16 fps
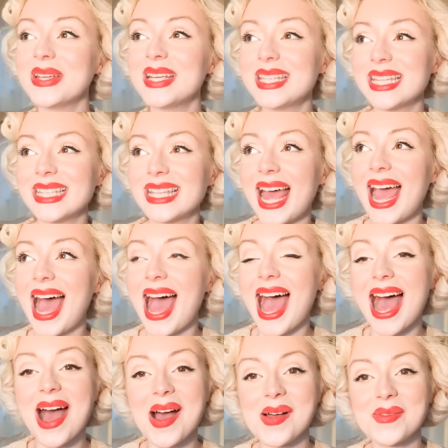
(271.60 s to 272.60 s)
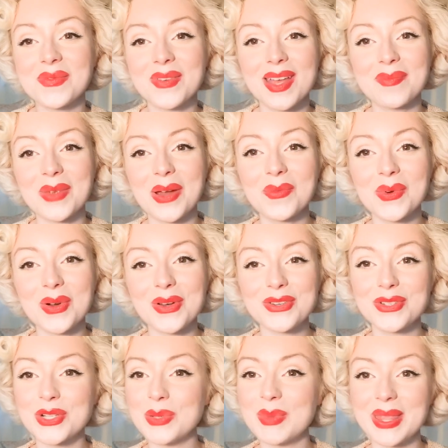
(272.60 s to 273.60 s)
pieces that I have in my
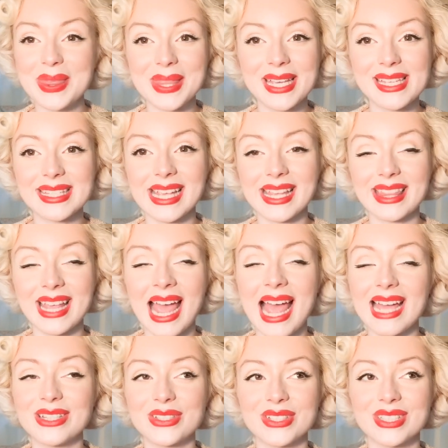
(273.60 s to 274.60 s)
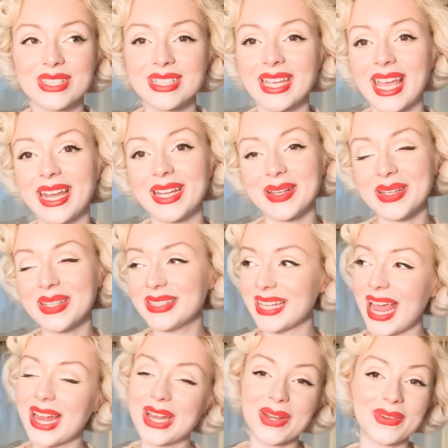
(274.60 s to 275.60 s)
wardrobe and things like that, just to kind of
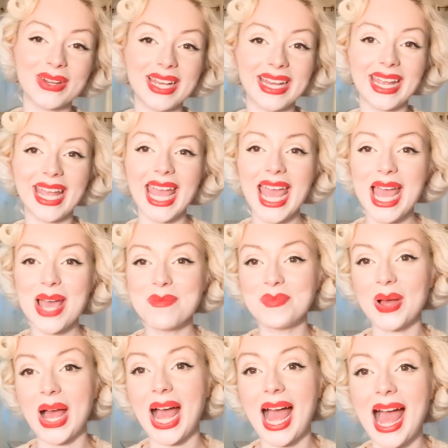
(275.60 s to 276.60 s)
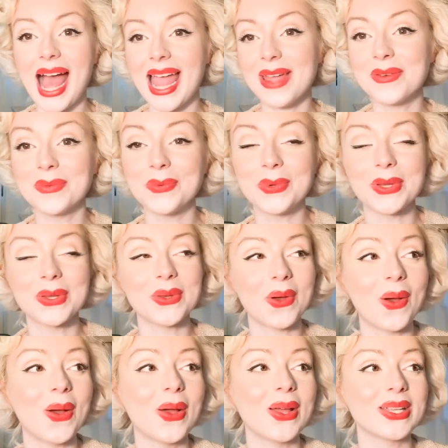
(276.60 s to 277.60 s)
decorate it, but I would
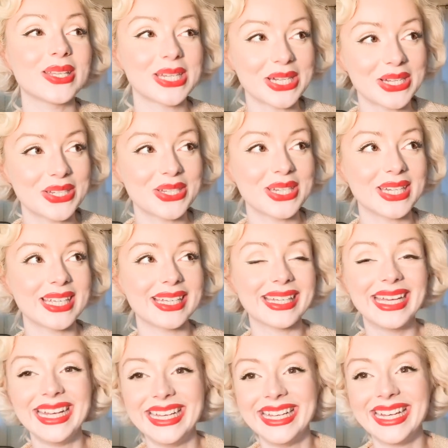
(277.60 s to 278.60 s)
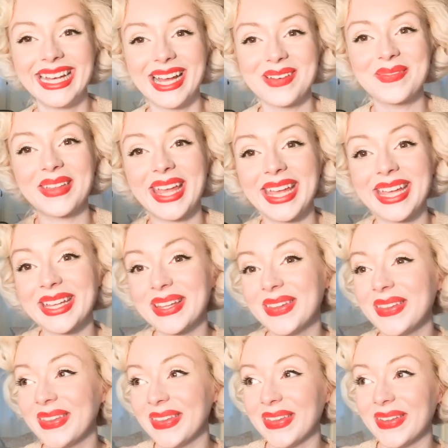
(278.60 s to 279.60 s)
not touch it. I'm
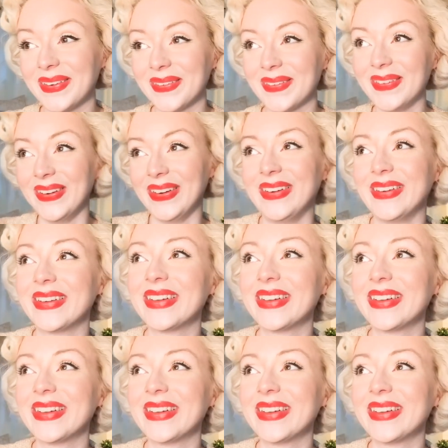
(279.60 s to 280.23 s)
like, no,